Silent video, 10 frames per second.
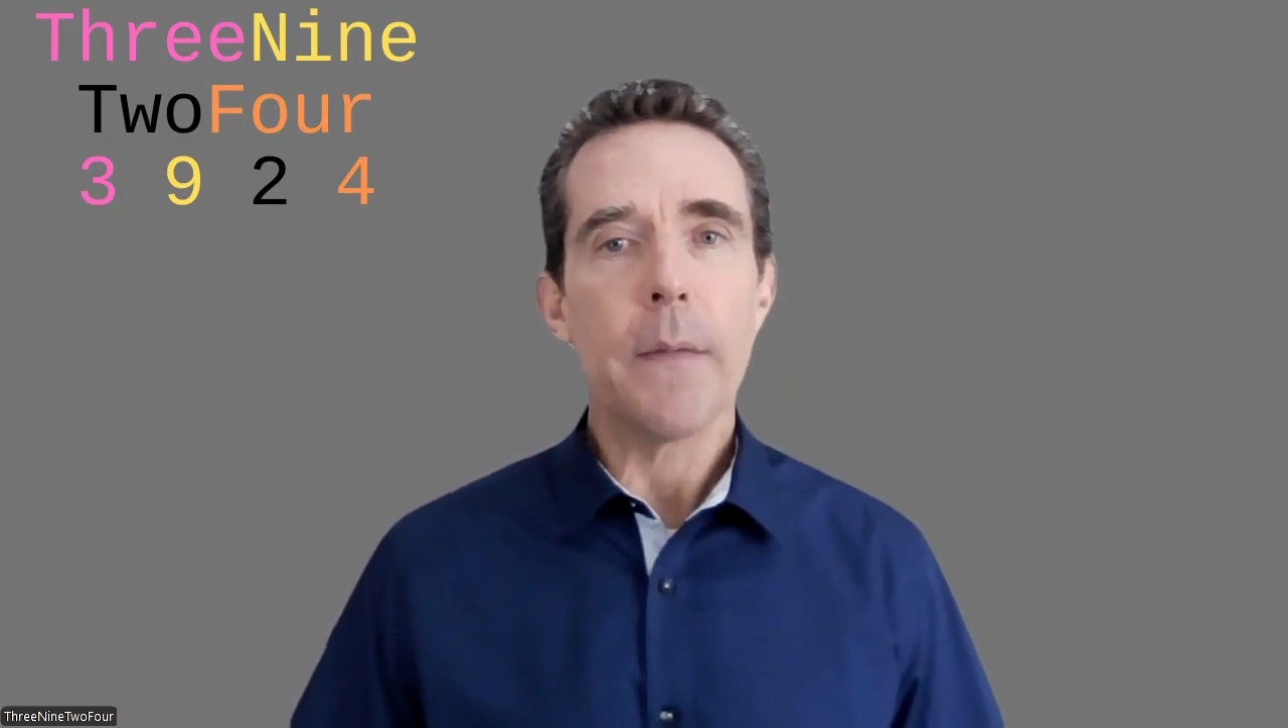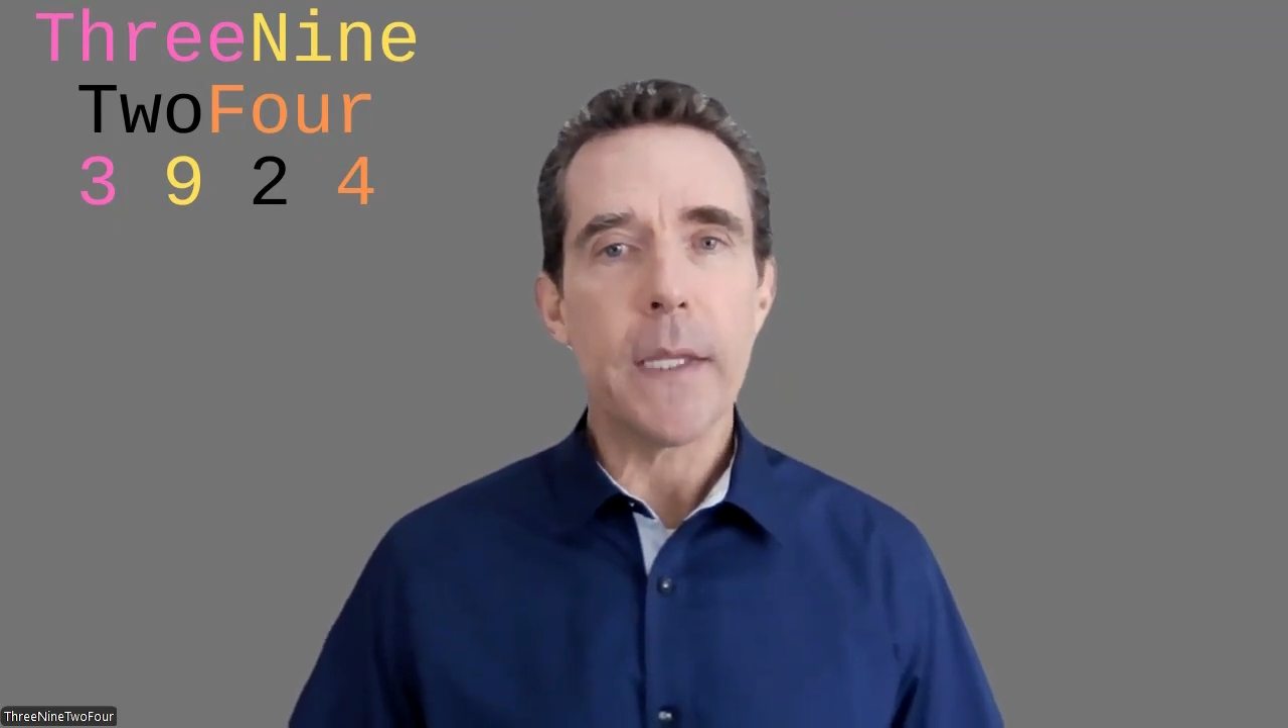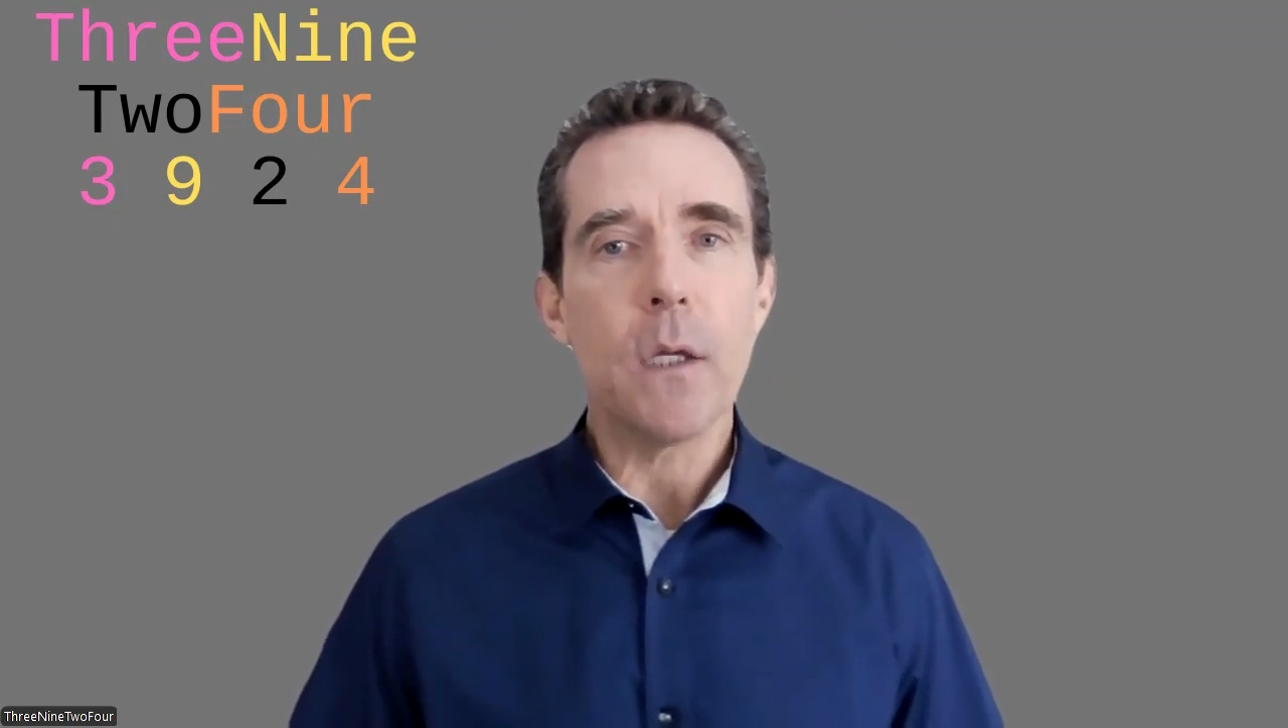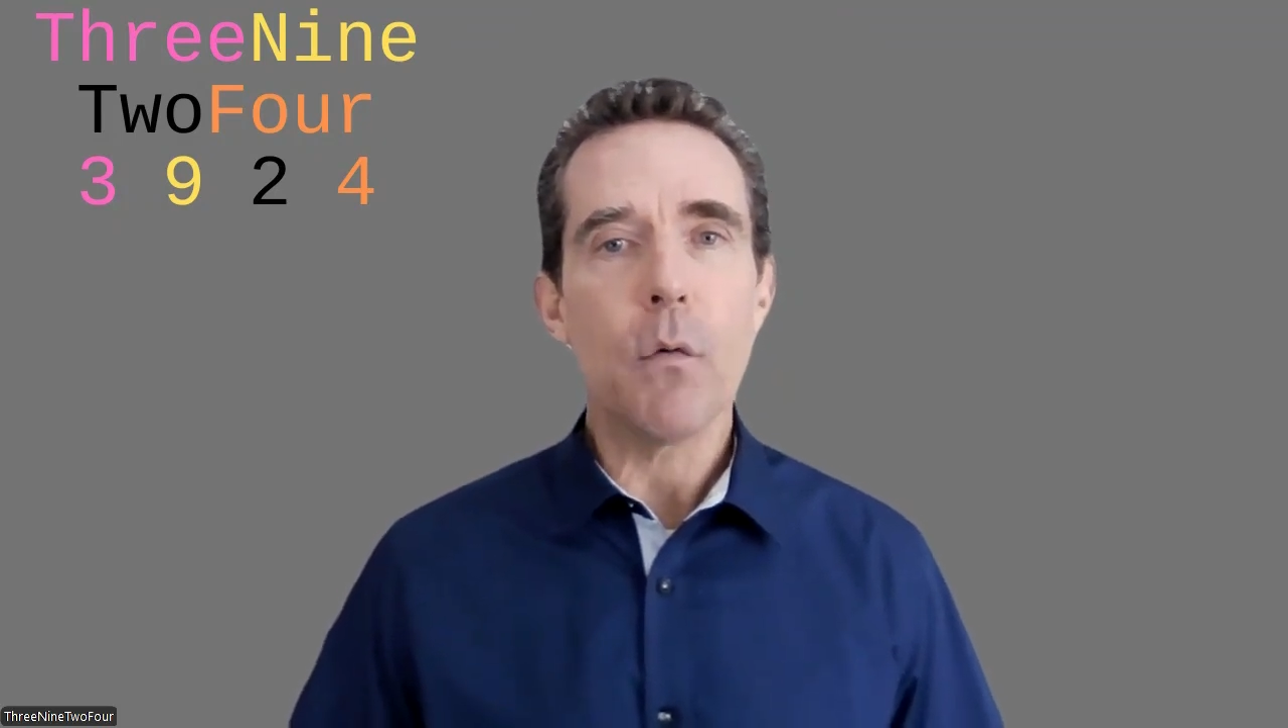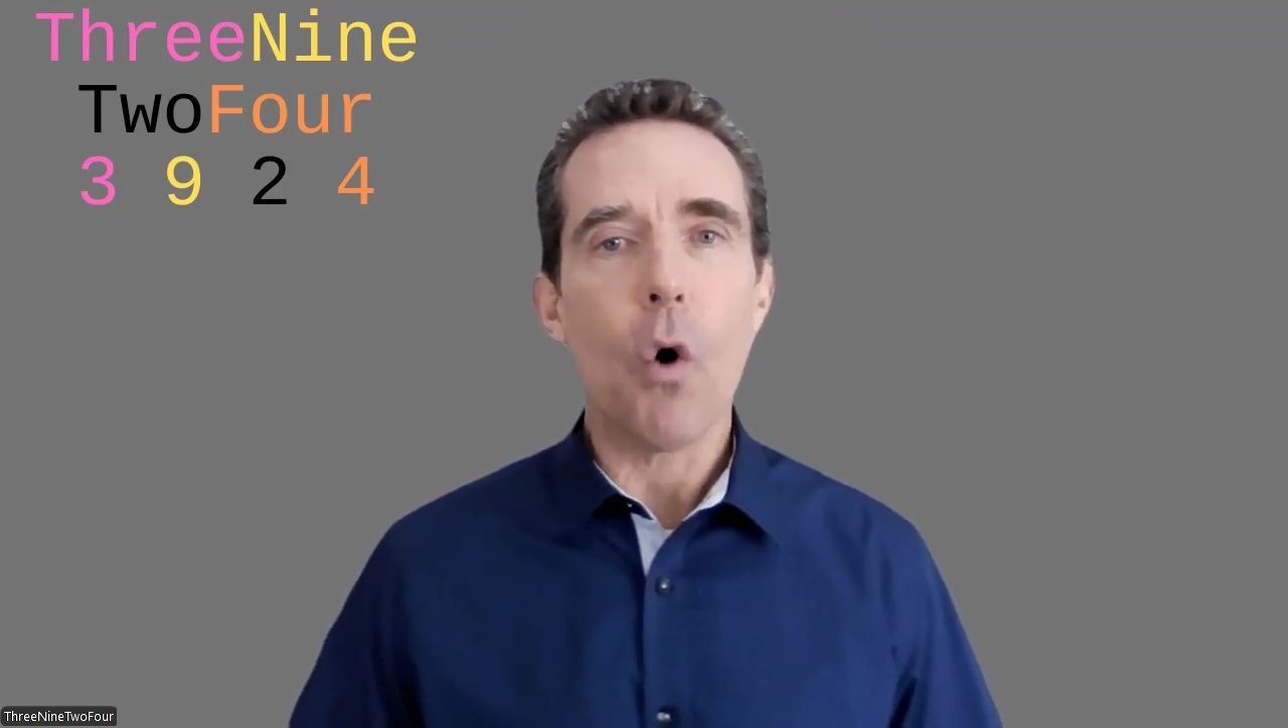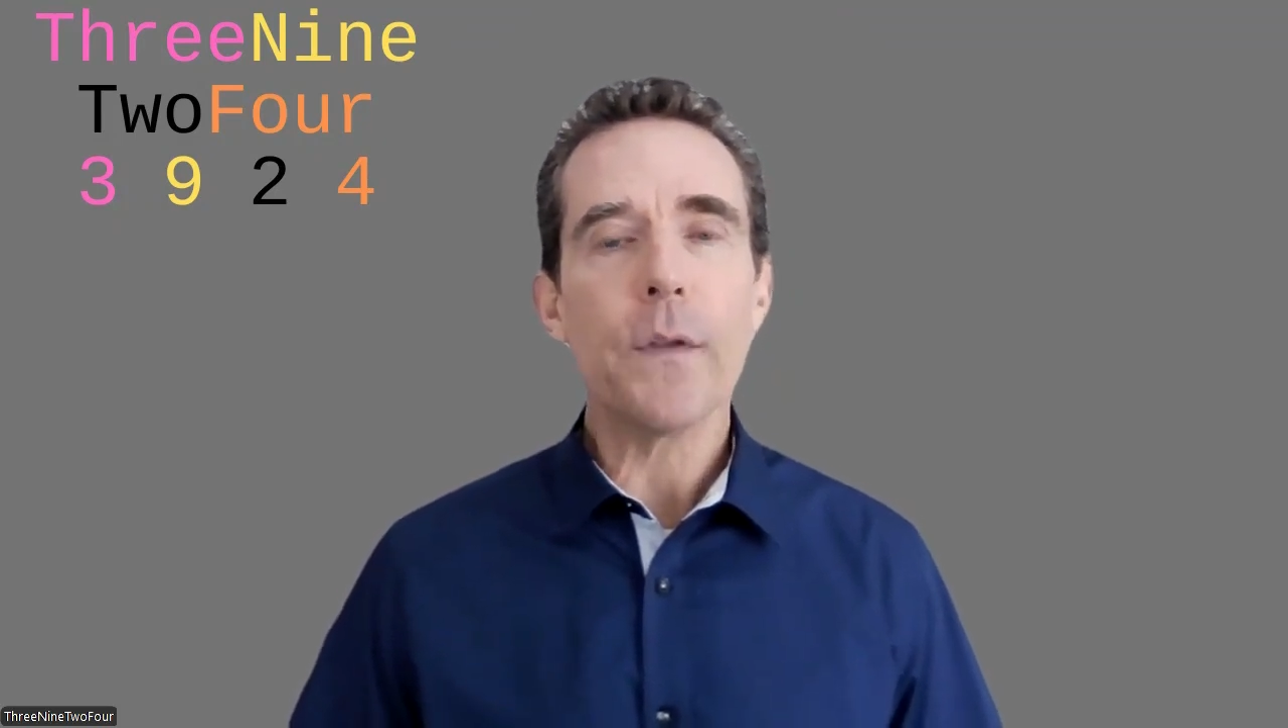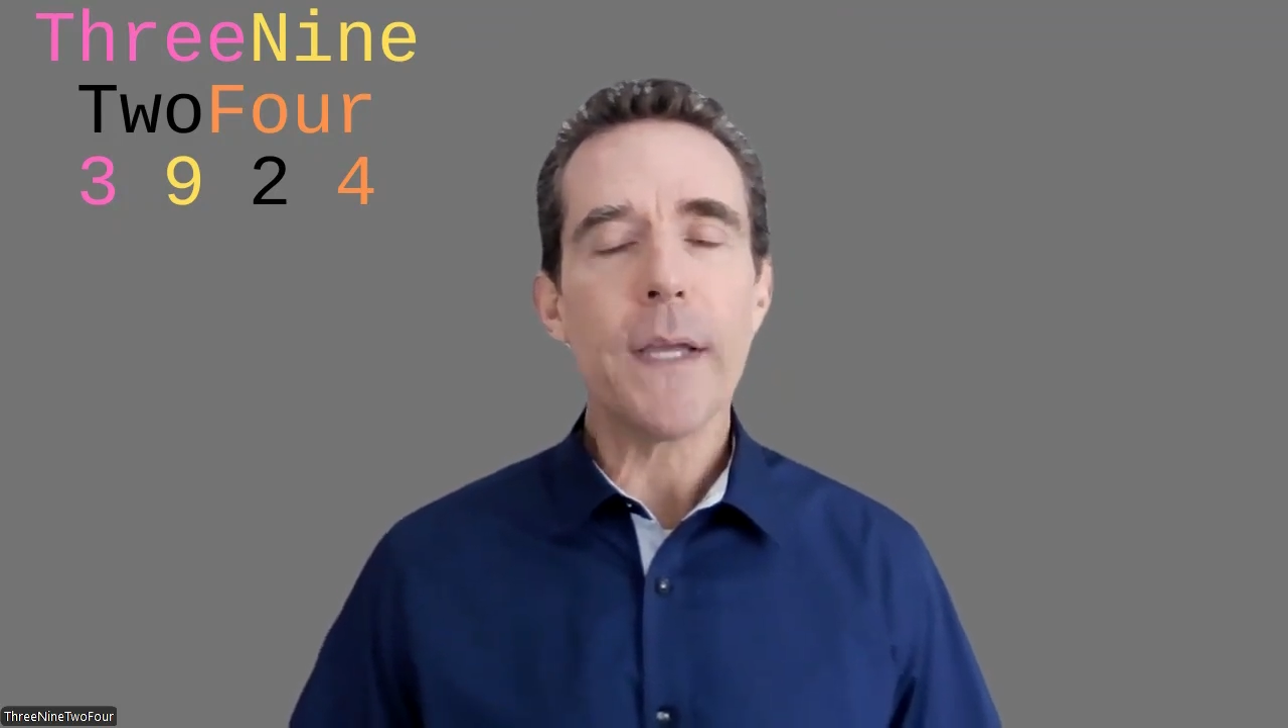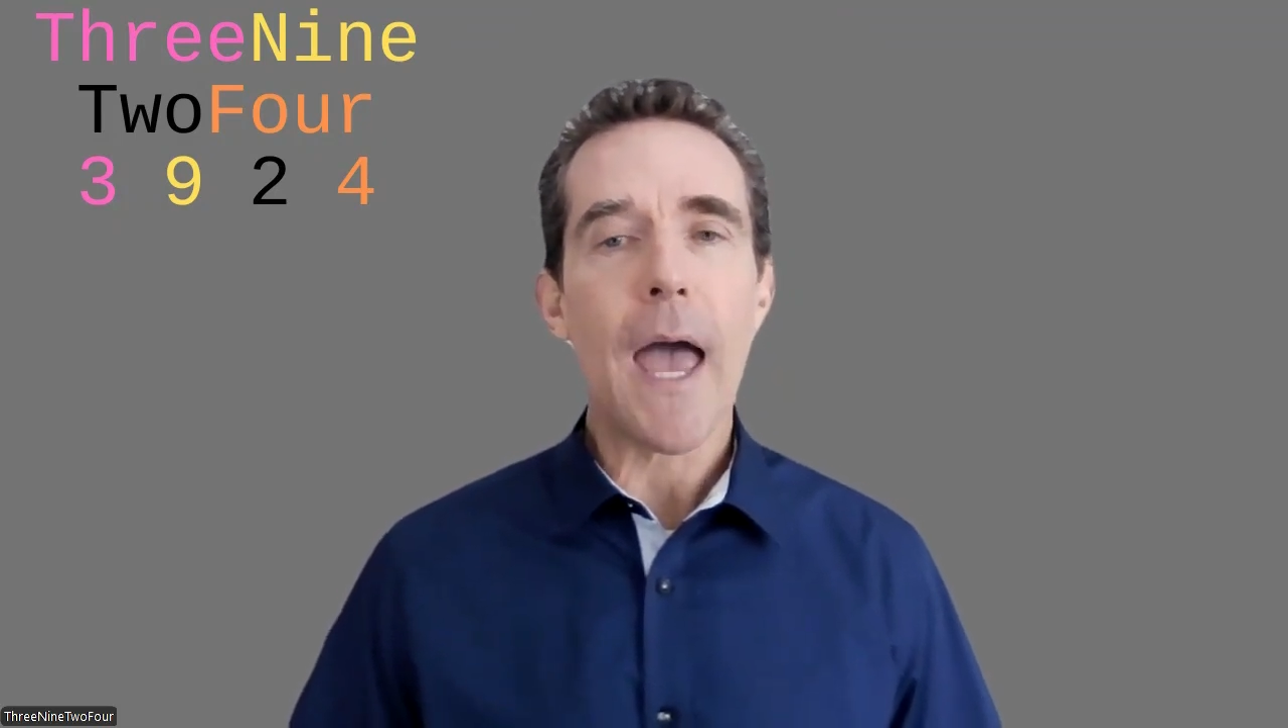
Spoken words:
that you only